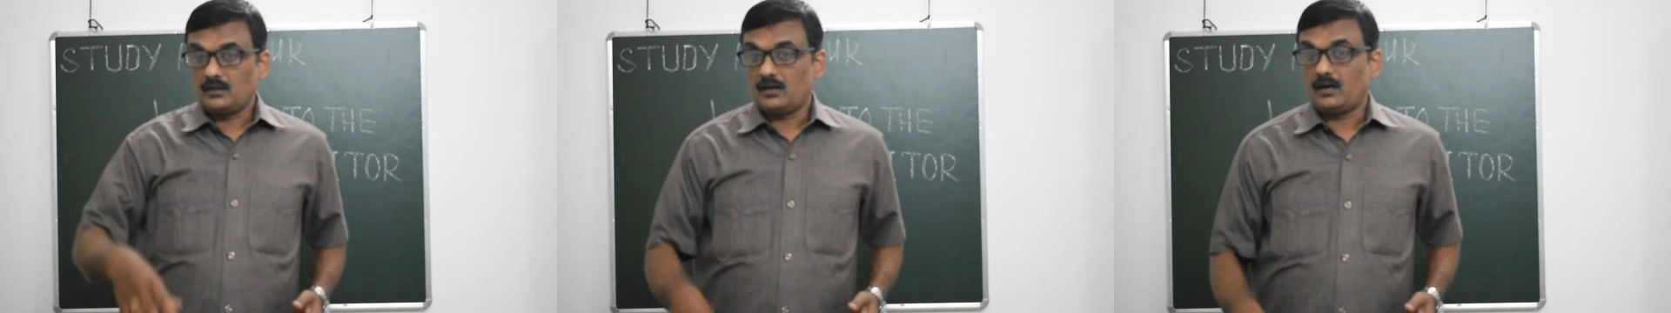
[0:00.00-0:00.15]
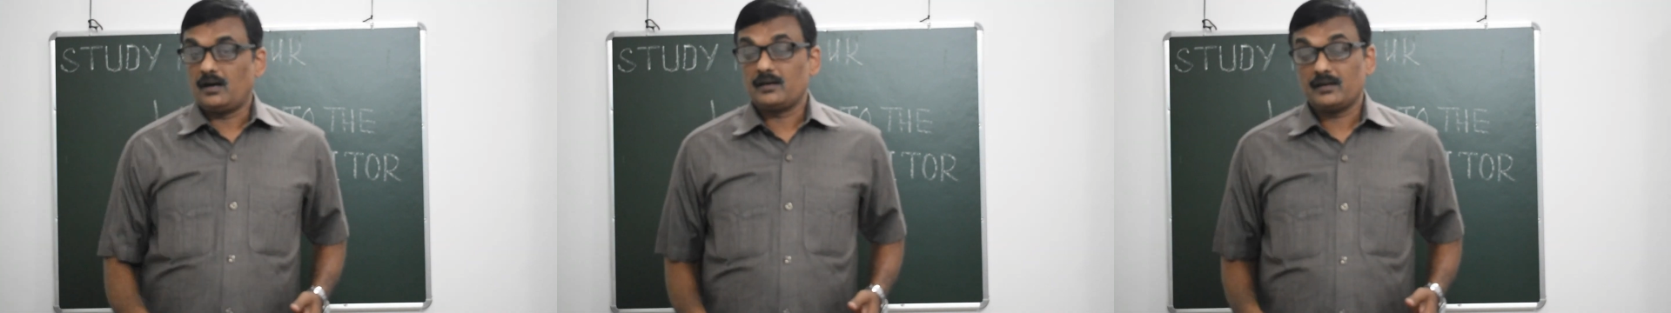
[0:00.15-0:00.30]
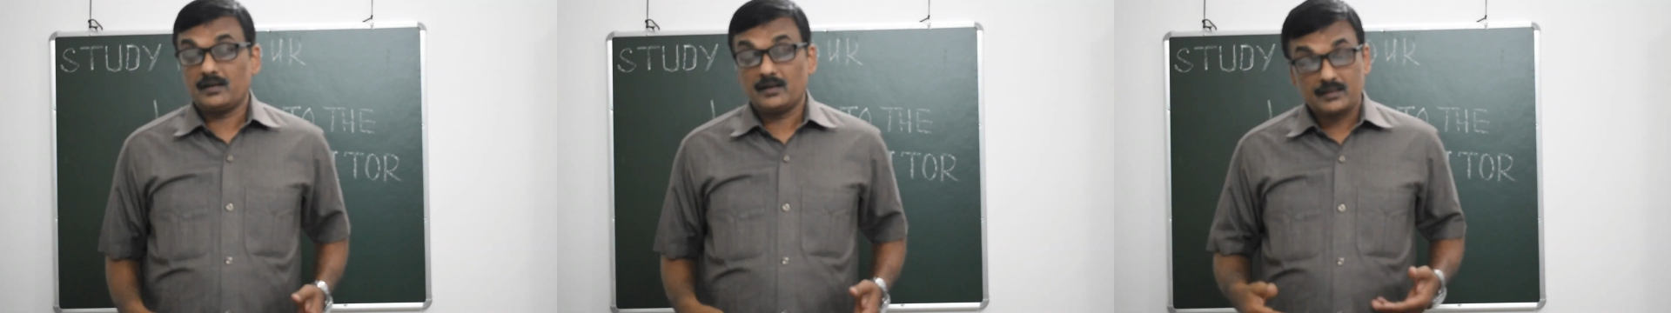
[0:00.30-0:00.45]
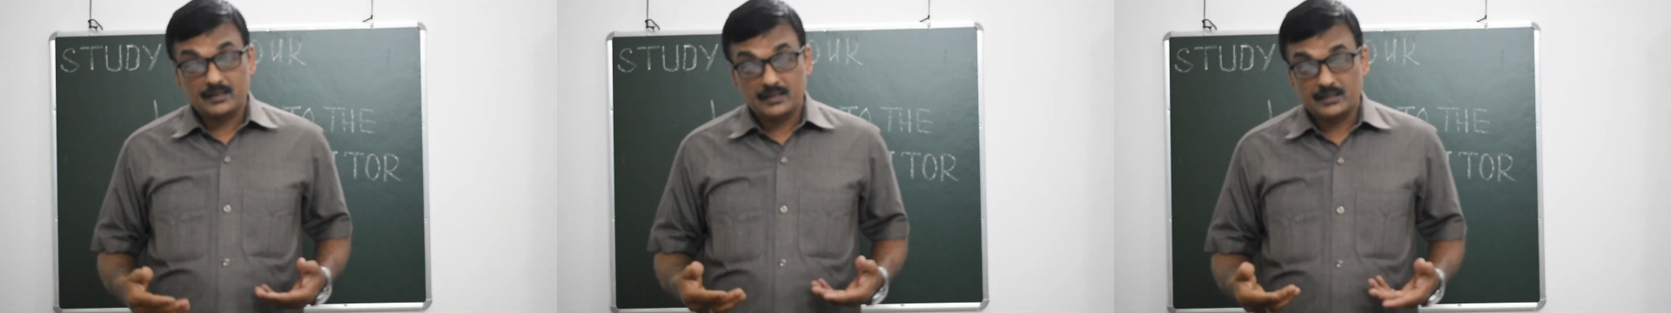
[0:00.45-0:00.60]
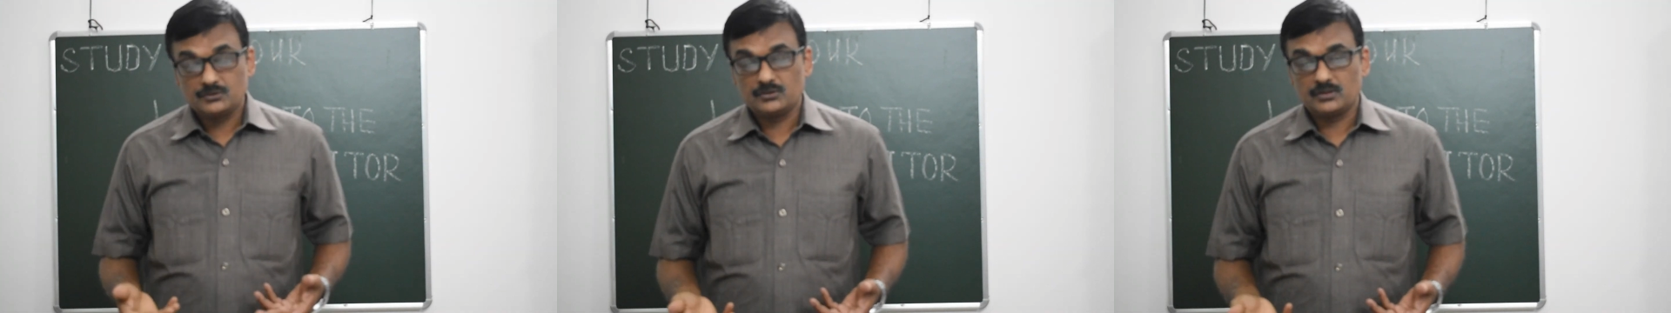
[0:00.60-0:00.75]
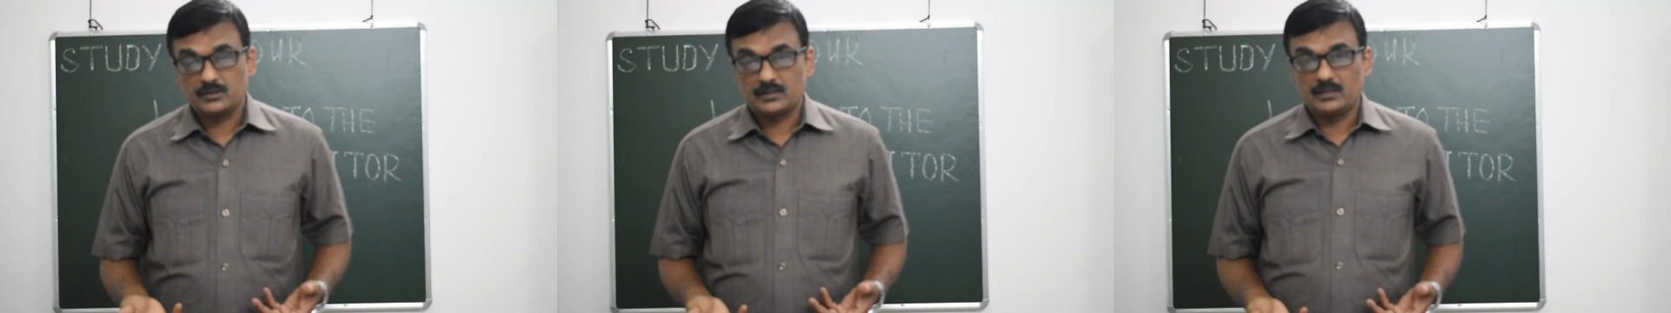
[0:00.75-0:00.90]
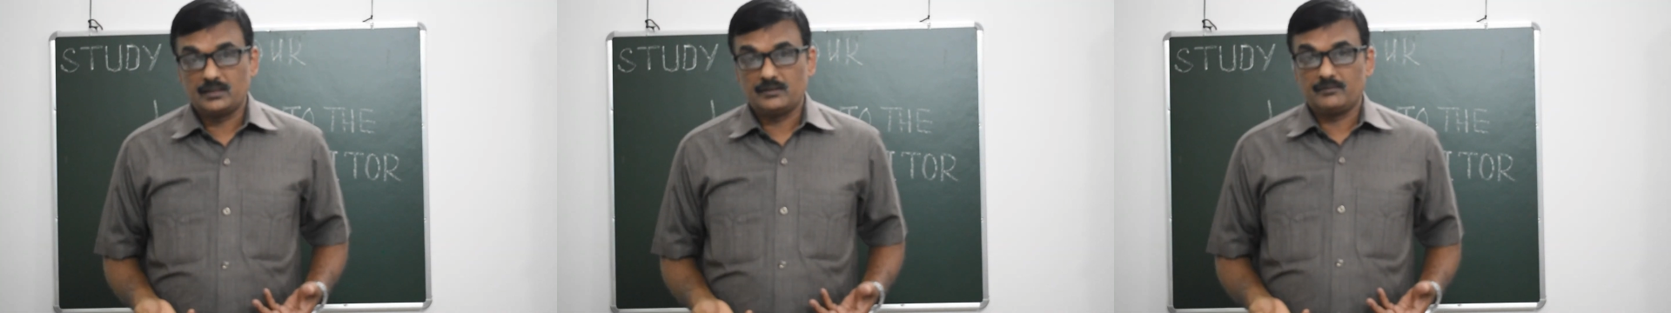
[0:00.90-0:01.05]

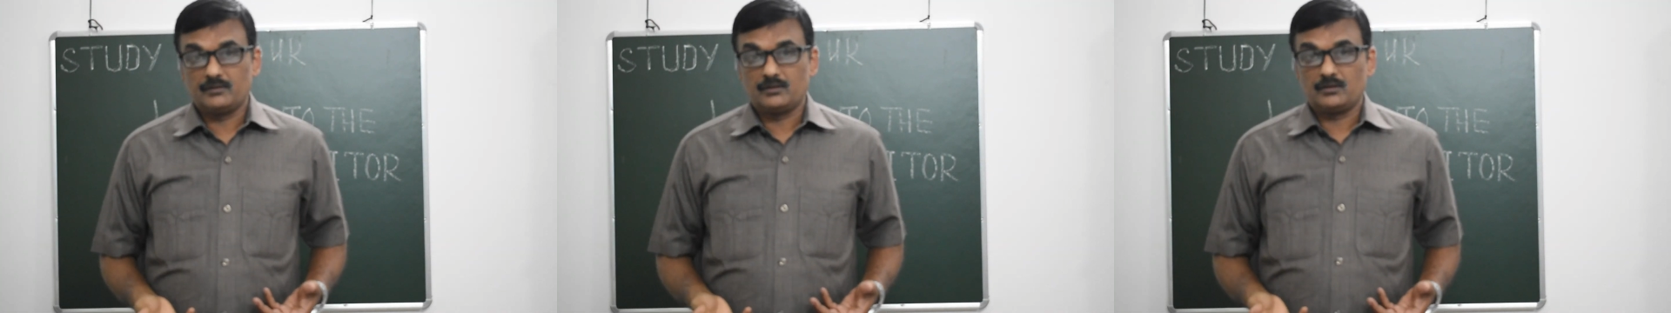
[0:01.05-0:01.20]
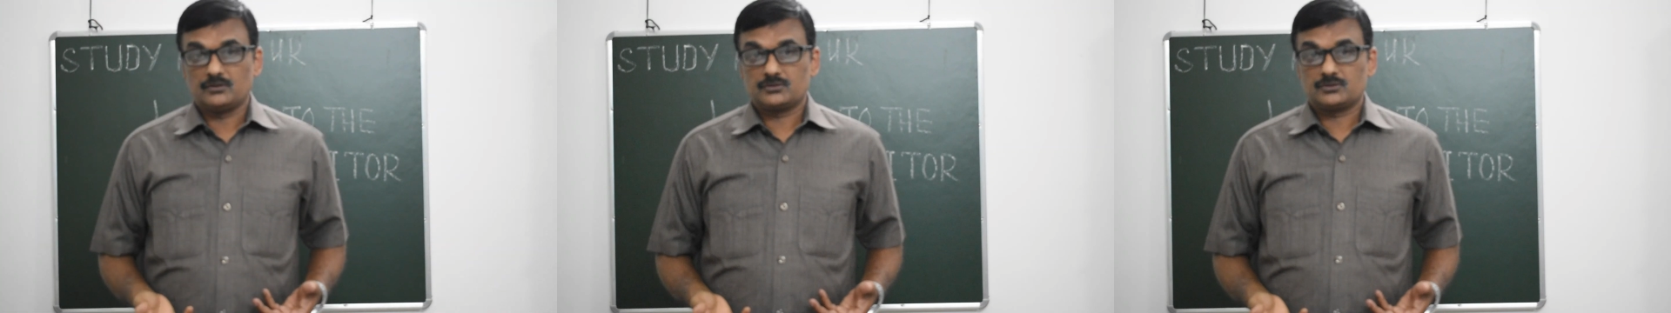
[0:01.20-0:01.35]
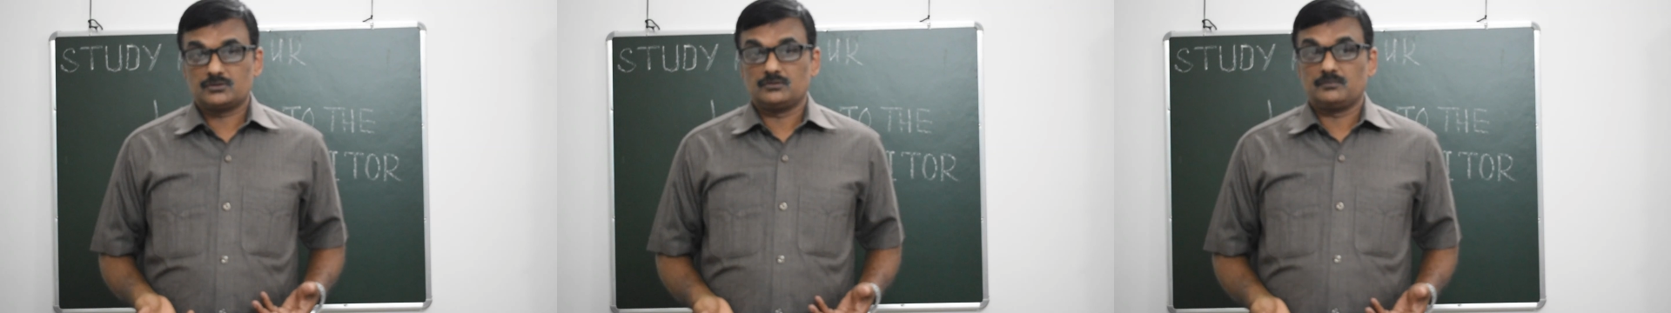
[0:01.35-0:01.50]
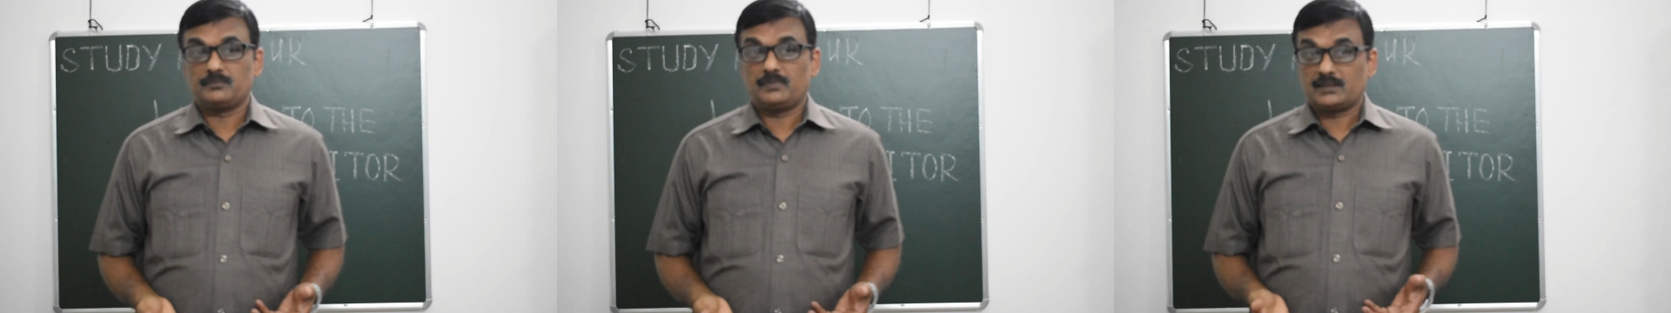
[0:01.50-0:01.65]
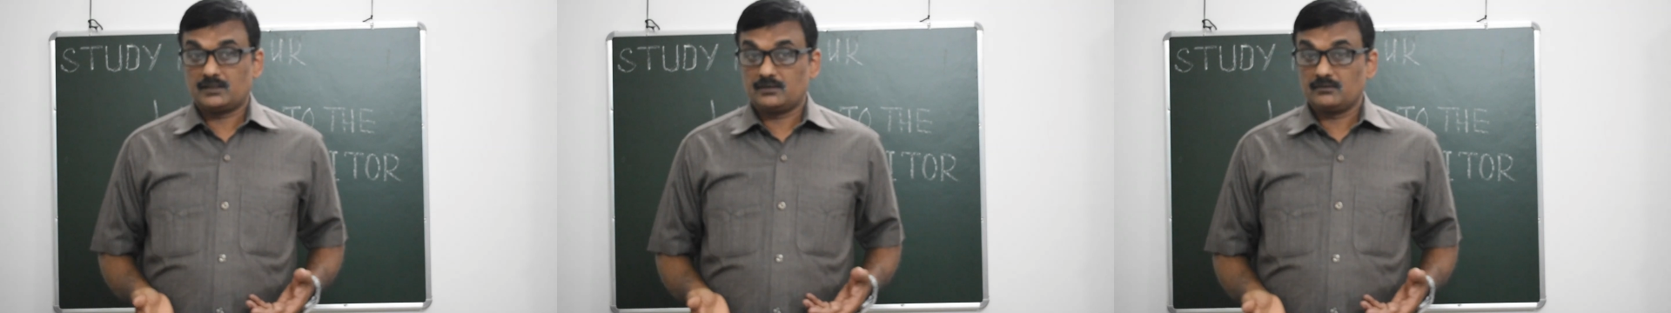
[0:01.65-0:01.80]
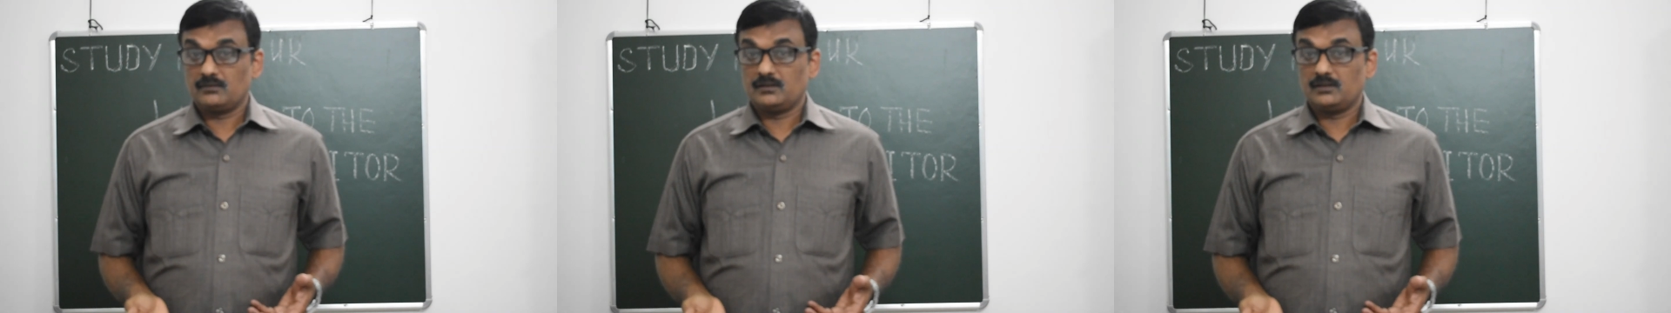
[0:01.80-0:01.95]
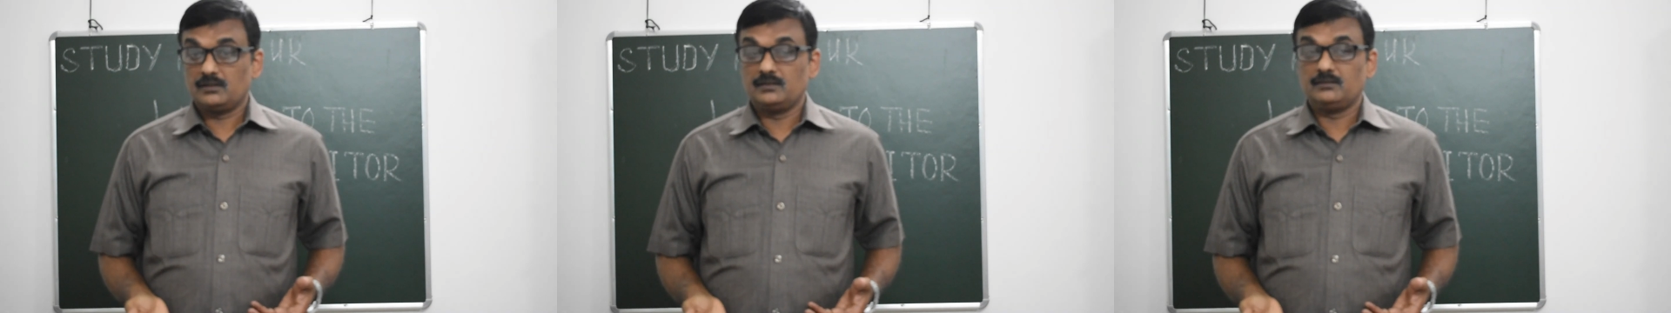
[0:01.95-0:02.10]
undergraduate level also,
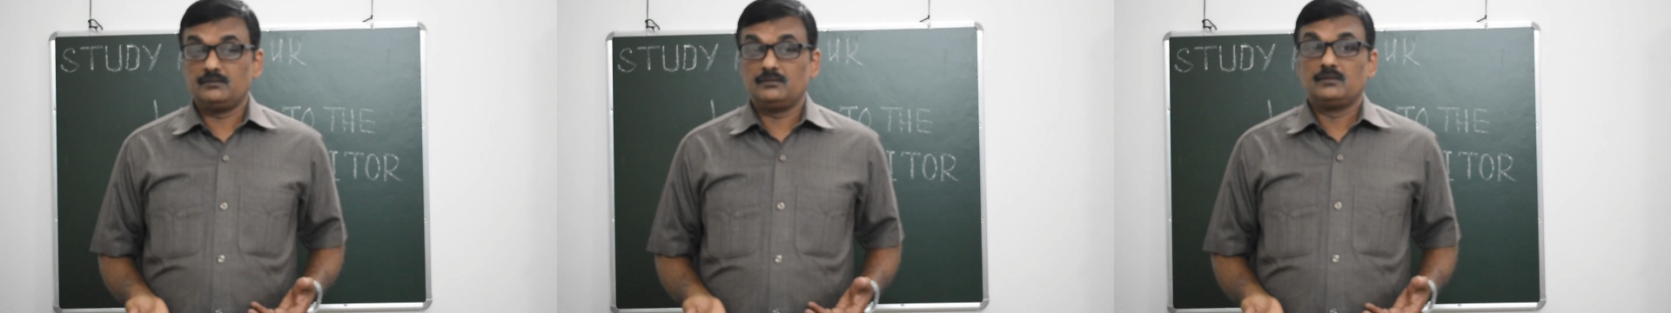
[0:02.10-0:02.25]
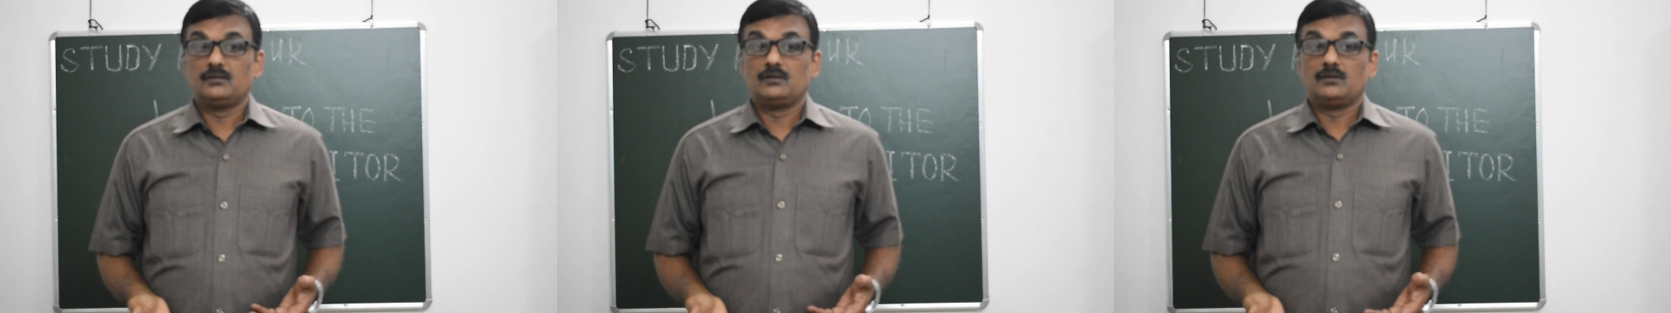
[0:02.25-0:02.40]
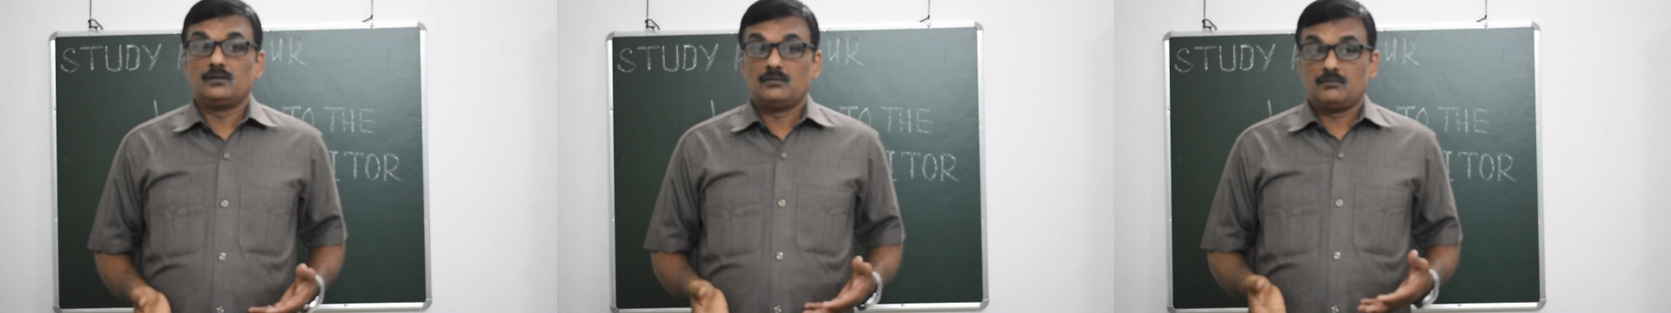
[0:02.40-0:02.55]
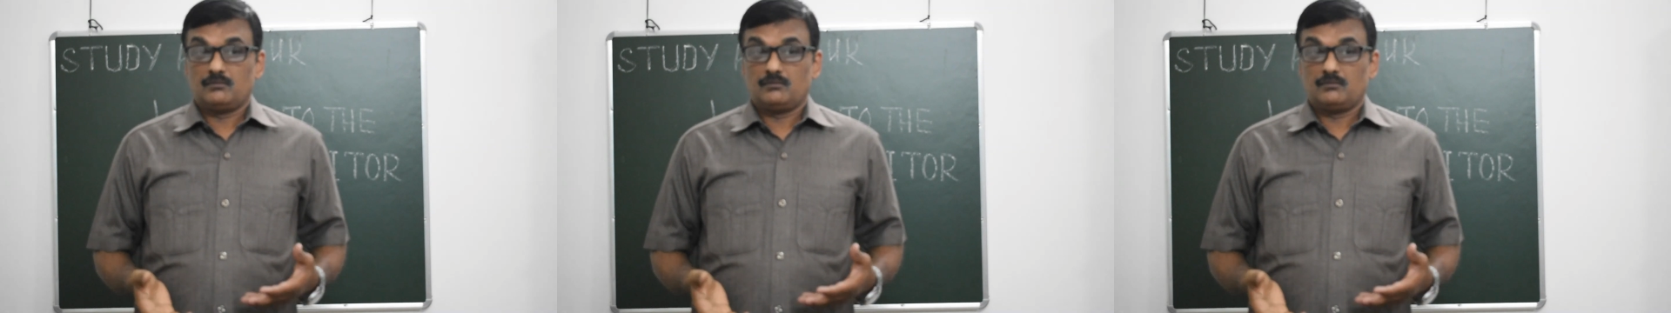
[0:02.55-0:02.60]
particularly